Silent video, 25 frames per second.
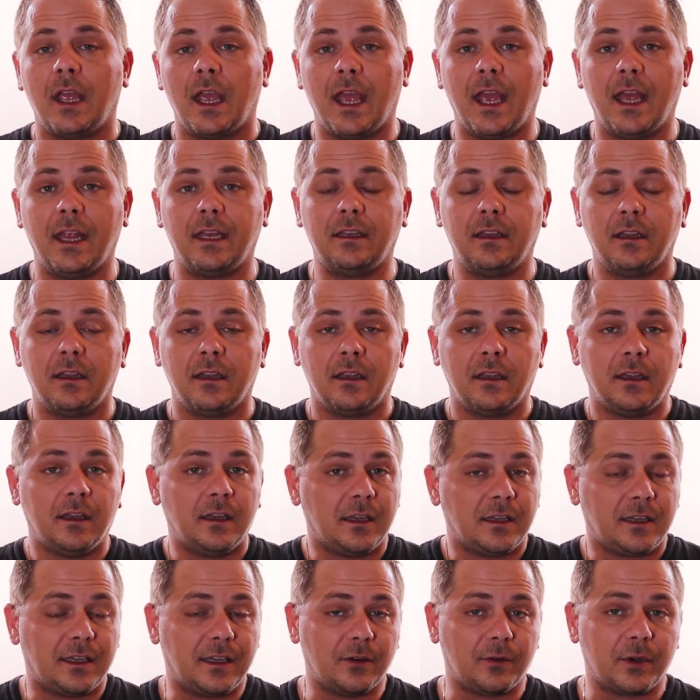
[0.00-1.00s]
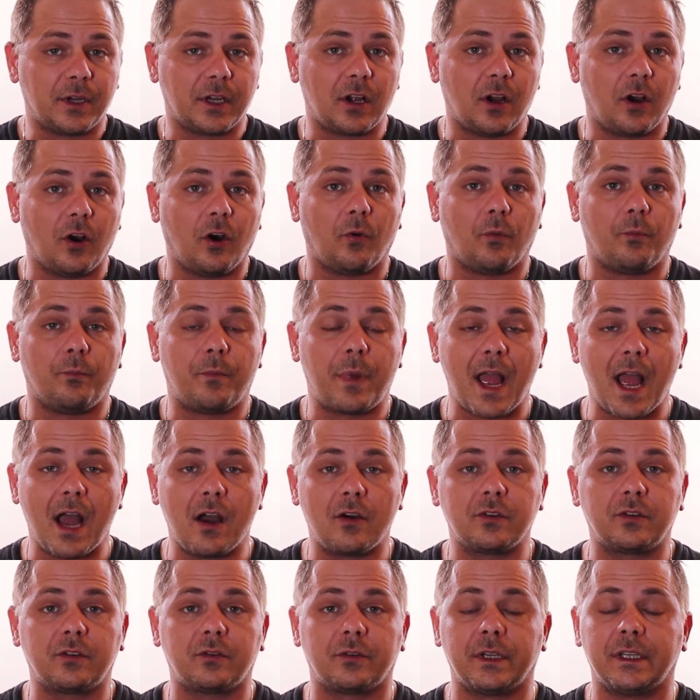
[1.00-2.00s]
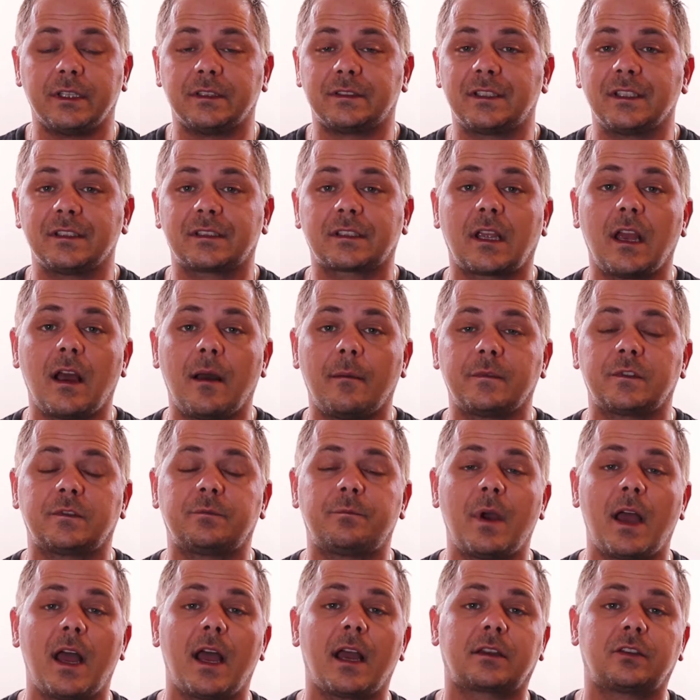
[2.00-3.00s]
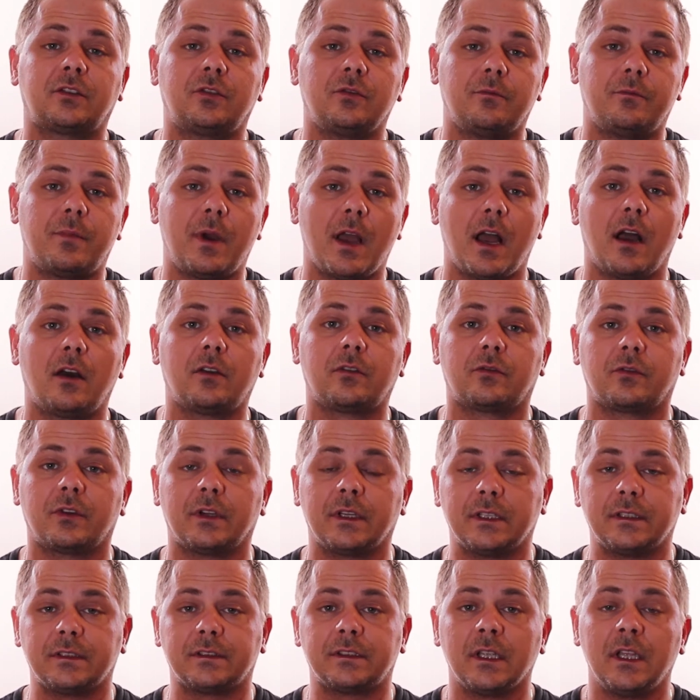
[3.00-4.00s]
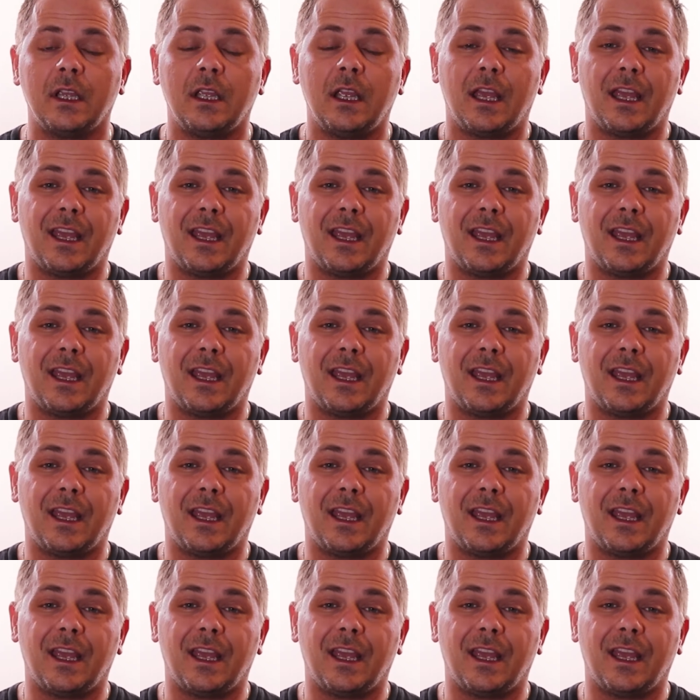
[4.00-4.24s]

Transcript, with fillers: And here we go boundaries this comes back to boundaries